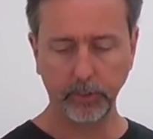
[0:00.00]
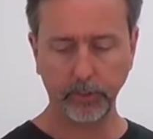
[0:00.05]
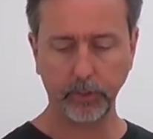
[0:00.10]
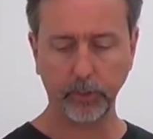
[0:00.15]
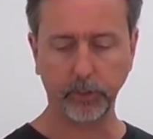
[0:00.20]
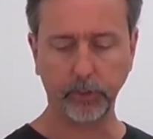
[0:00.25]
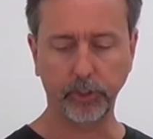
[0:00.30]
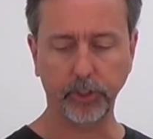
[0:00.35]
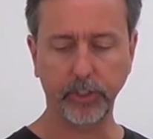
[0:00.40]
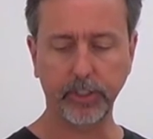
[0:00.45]
So
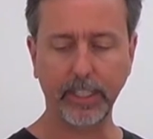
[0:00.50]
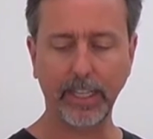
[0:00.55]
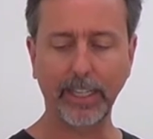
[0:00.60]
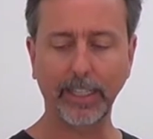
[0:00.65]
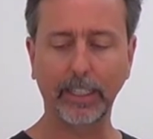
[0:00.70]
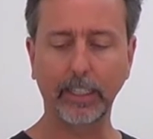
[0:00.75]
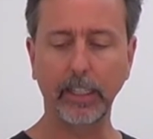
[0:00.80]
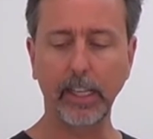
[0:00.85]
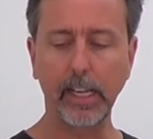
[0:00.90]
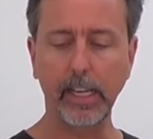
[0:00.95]
just at a
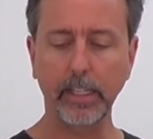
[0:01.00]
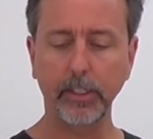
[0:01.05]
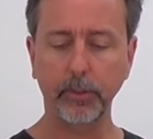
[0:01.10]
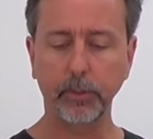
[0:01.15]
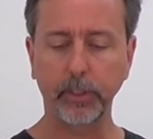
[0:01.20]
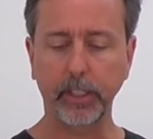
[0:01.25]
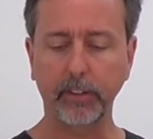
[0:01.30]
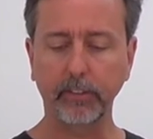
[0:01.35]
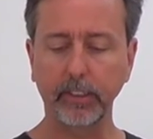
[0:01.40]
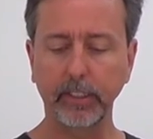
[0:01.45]
glance,
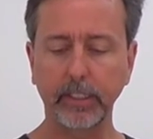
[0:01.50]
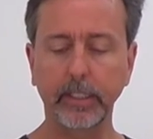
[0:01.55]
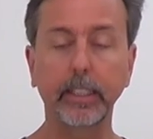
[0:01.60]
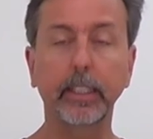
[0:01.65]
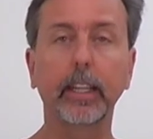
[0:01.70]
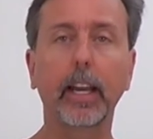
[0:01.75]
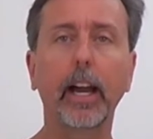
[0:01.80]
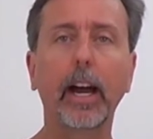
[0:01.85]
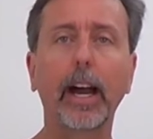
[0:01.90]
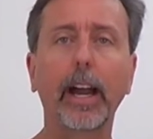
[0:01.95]
we're definitely
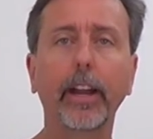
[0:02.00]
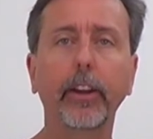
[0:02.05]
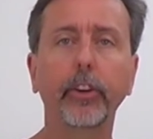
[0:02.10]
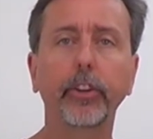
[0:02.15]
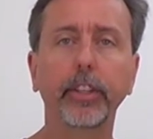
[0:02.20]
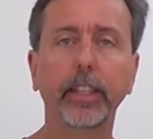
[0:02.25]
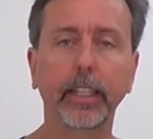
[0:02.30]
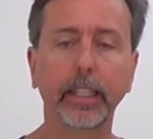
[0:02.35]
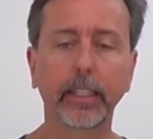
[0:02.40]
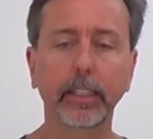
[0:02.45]
seeing a higher
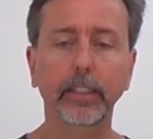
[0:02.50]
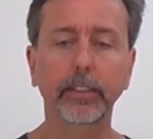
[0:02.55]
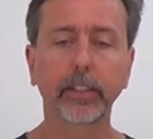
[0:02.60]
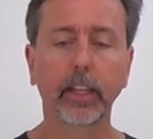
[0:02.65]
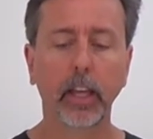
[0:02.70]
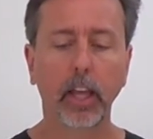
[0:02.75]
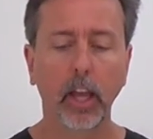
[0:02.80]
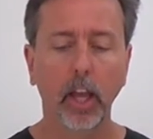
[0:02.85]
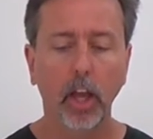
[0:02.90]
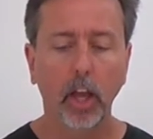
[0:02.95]
yield
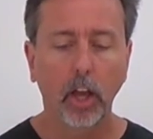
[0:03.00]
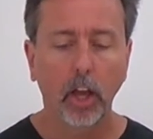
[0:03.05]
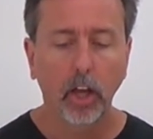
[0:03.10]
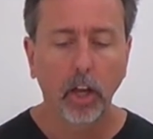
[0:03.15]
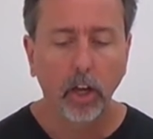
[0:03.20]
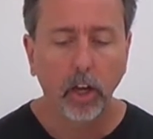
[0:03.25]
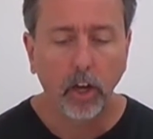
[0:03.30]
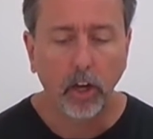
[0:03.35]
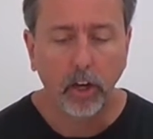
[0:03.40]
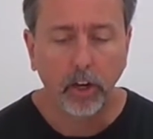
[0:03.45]

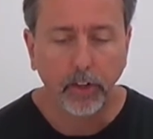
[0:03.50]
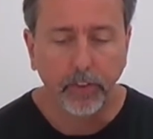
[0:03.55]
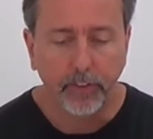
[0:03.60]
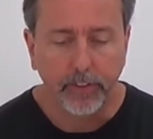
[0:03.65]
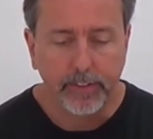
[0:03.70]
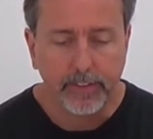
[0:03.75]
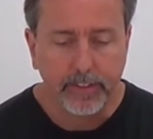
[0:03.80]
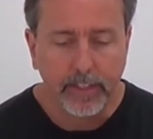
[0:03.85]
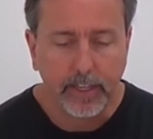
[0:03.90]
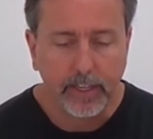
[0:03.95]
on the
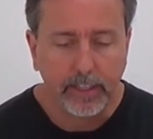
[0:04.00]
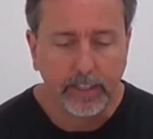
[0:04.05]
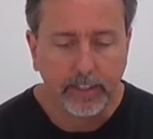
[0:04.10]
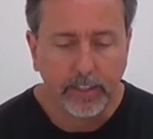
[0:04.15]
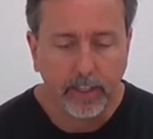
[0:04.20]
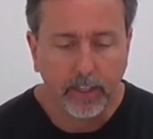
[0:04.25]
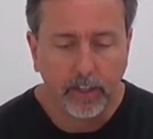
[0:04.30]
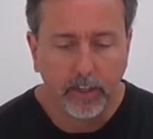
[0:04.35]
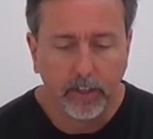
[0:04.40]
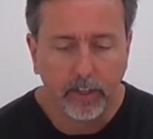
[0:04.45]
side
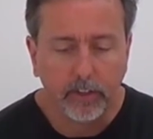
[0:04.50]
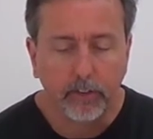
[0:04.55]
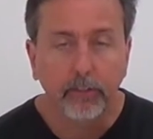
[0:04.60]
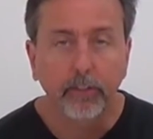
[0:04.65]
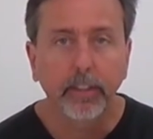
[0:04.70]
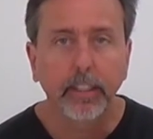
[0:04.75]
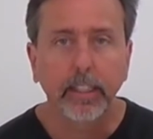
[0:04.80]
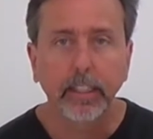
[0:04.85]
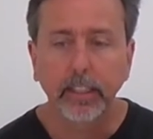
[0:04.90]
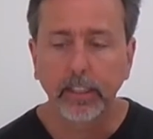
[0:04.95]
of
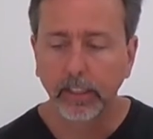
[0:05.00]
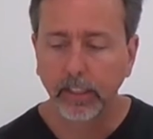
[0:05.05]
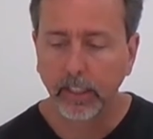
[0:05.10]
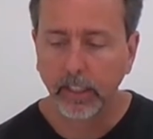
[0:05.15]
the